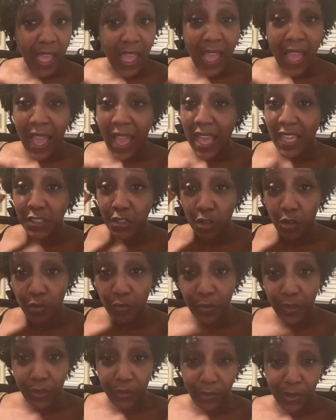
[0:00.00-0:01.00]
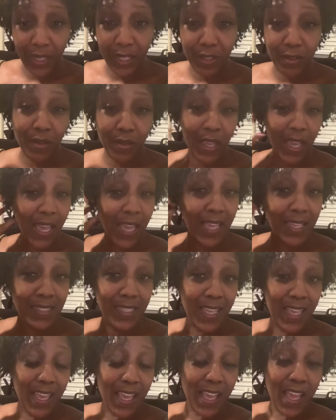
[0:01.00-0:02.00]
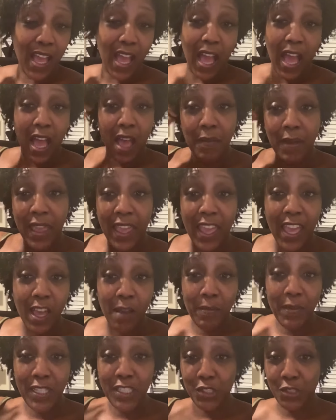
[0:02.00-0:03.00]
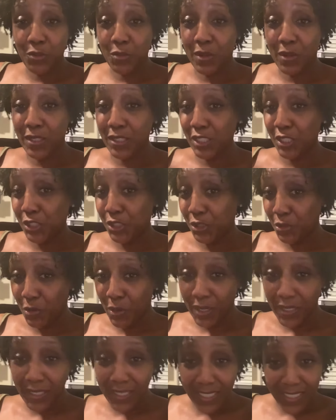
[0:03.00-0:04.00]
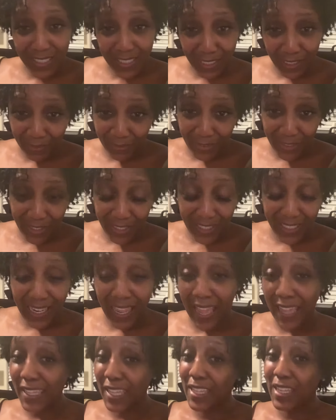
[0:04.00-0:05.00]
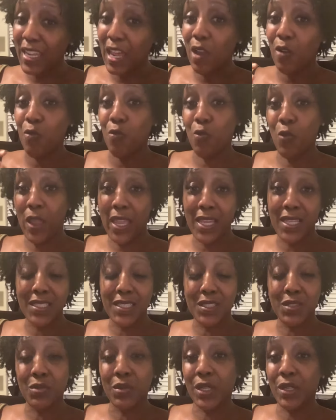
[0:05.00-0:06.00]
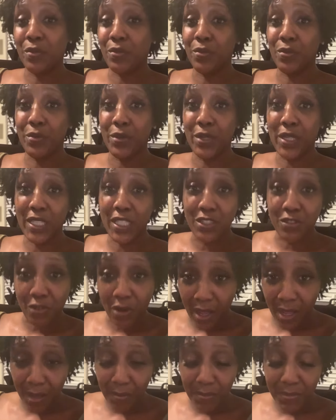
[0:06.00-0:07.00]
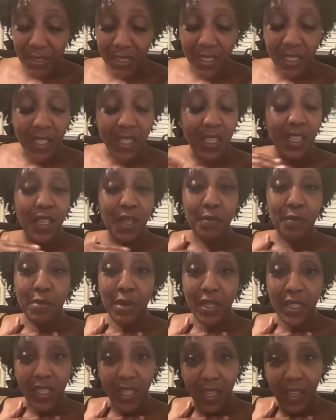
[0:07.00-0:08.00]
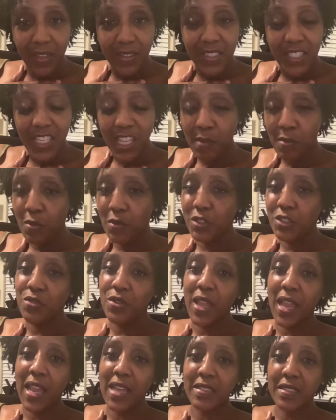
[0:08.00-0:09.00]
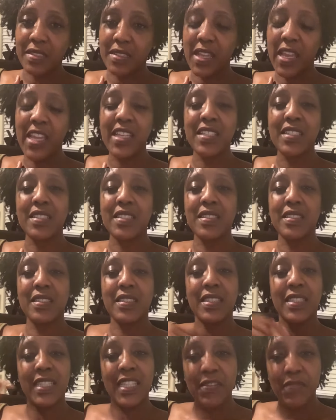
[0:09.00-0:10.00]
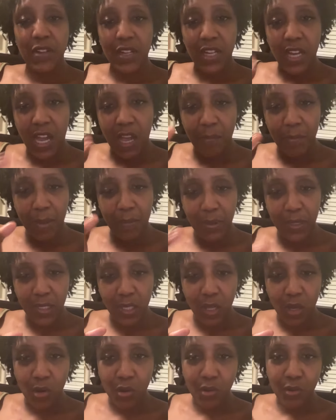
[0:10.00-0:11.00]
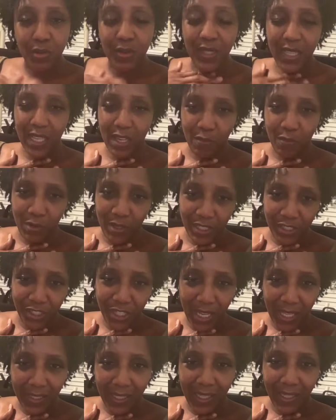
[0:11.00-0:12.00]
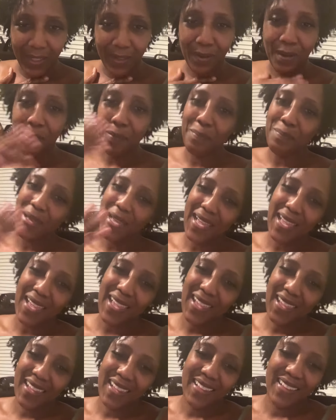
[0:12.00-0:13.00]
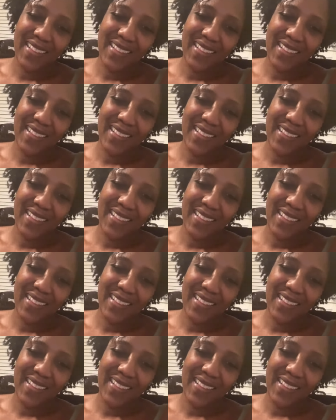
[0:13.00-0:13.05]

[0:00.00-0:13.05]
I don't regret it, you guys. I am enjoying the shortness of it. I cannot wait till it really drops. But yeah, tell me what you guys think. Leave a comment below and we'll chat later. Bye.